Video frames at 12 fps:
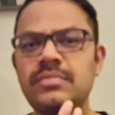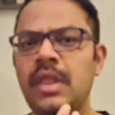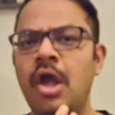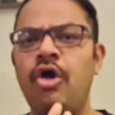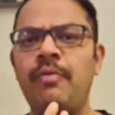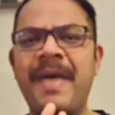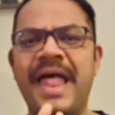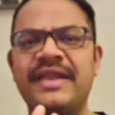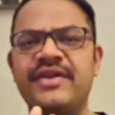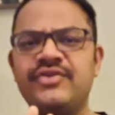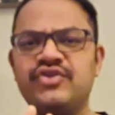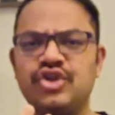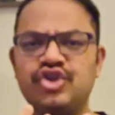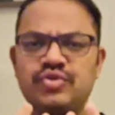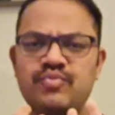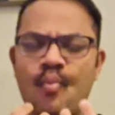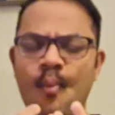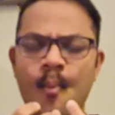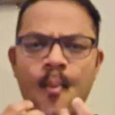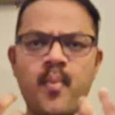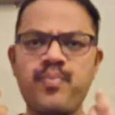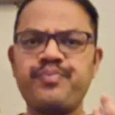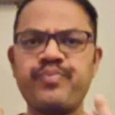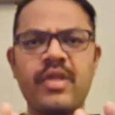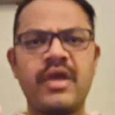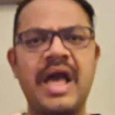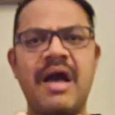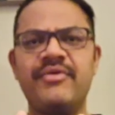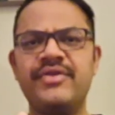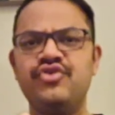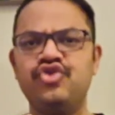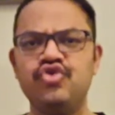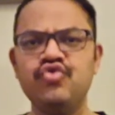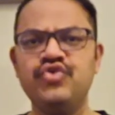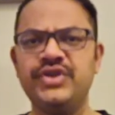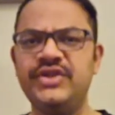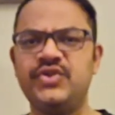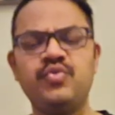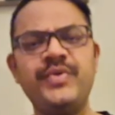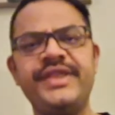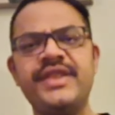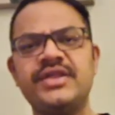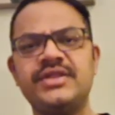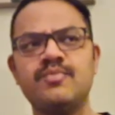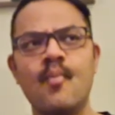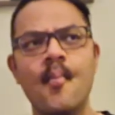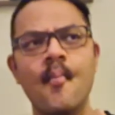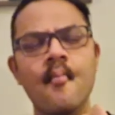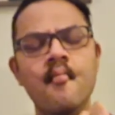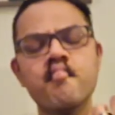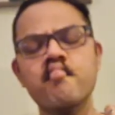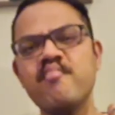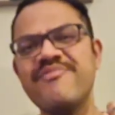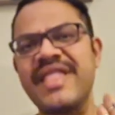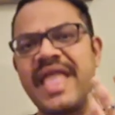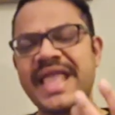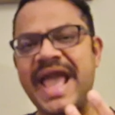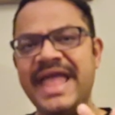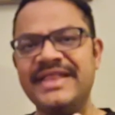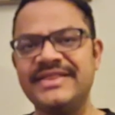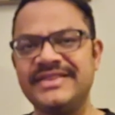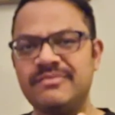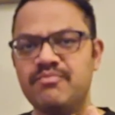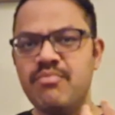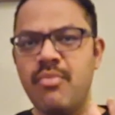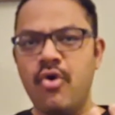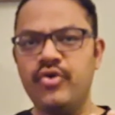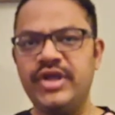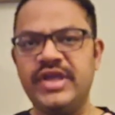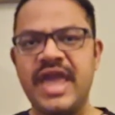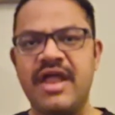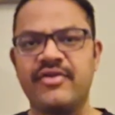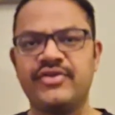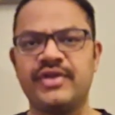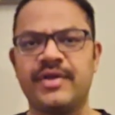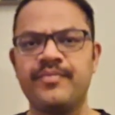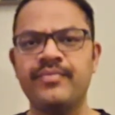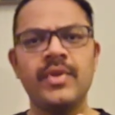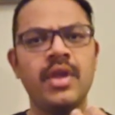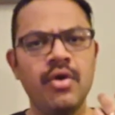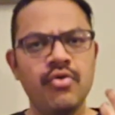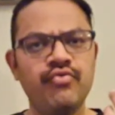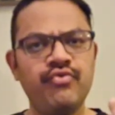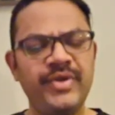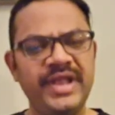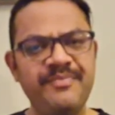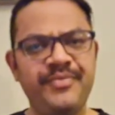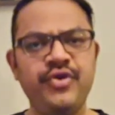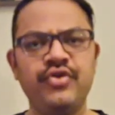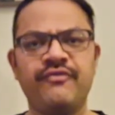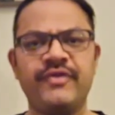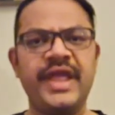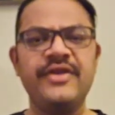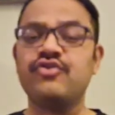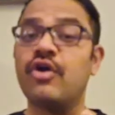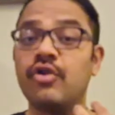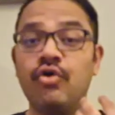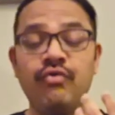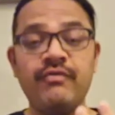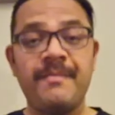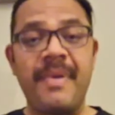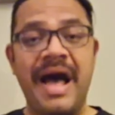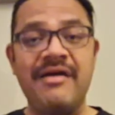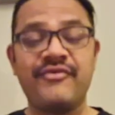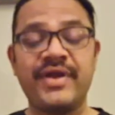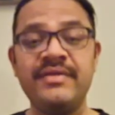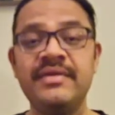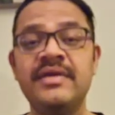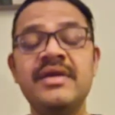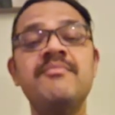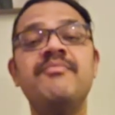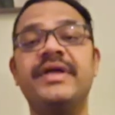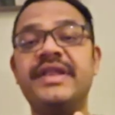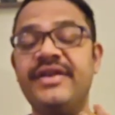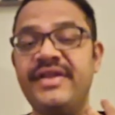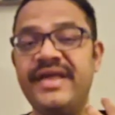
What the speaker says: whole palate is just covered in juicy sweetness and smoky character, really beautifully. It's not overpowering, but it